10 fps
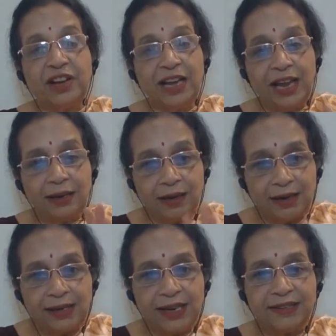again
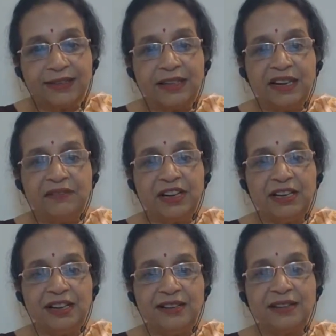contains three
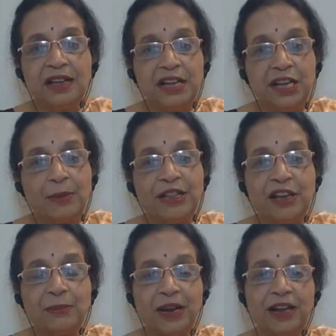Vallis,
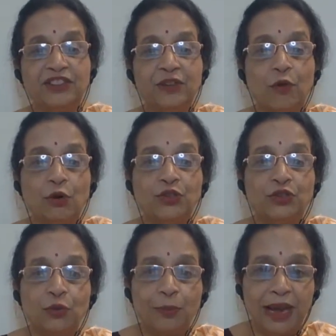Yamadharmaraja wants
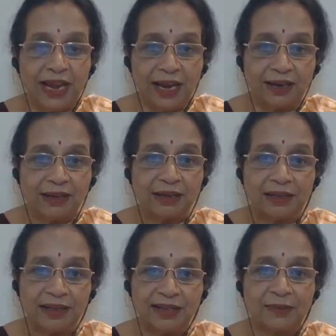to make
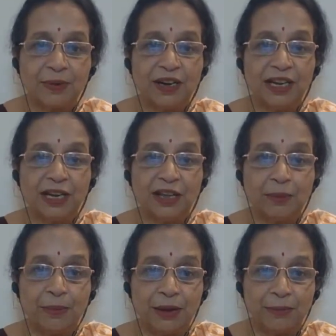this particular
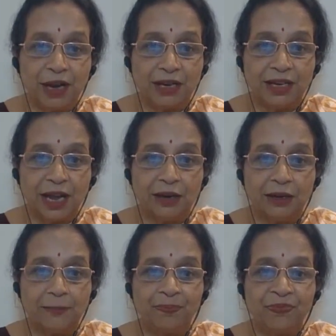
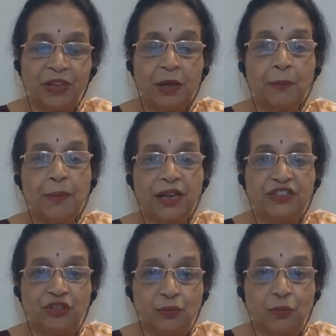Brahmajnanam
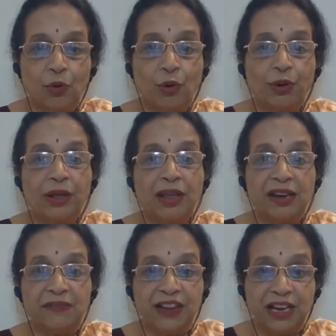much more
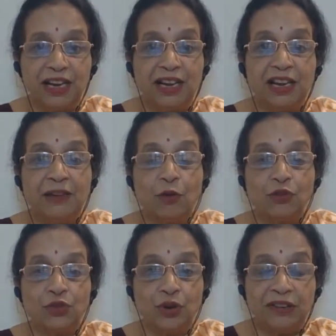revealing. He
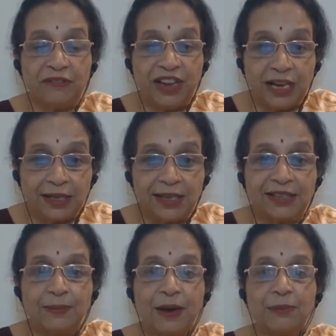wants to reveal
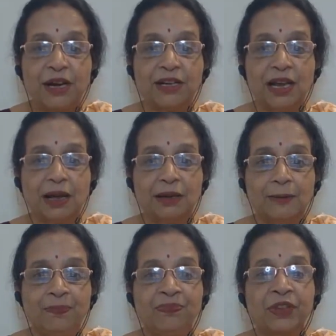this
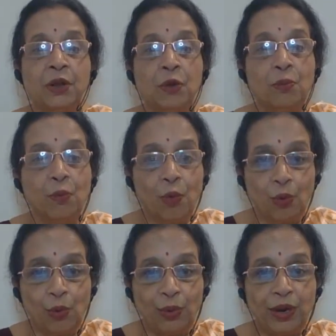Brahmajnanam
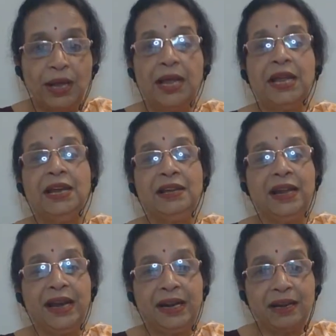more in
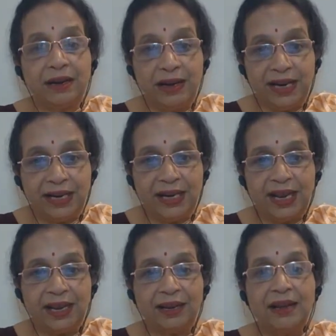greater
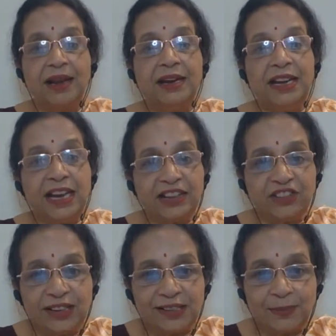detail,
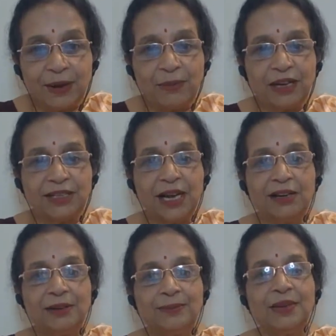teach this
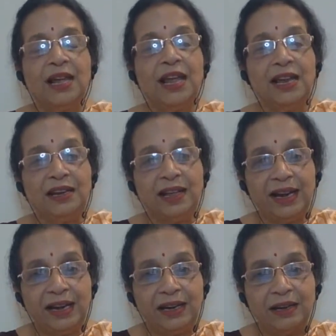Brahmajnanam in
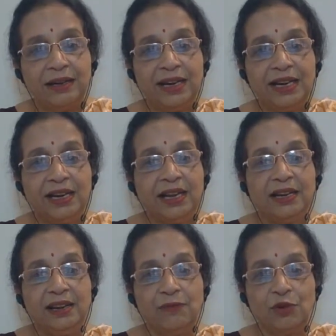greater detail,
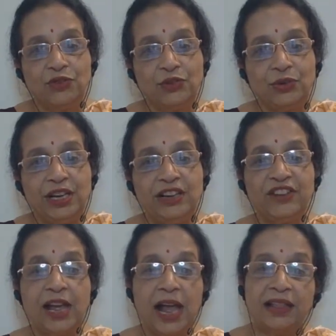he wants to teach.
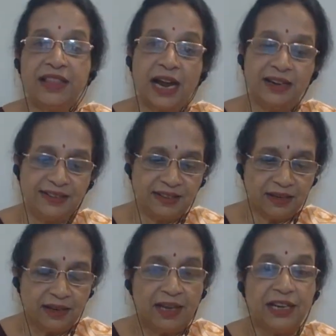And that is
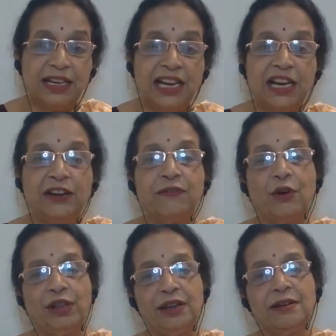the need
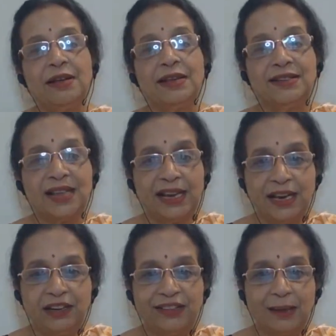for the
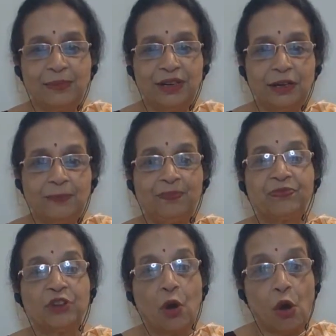second chapter.
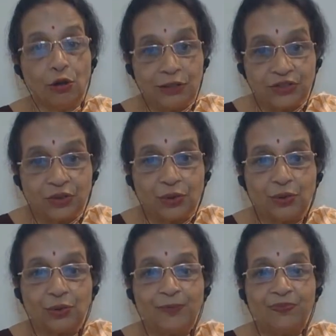
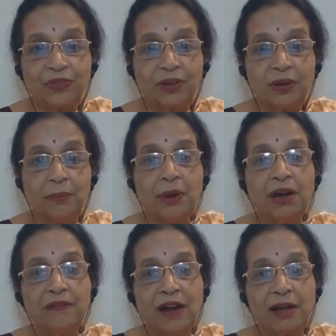Also,
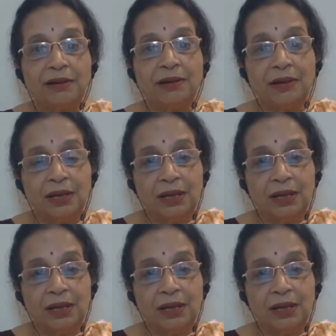Bhagwan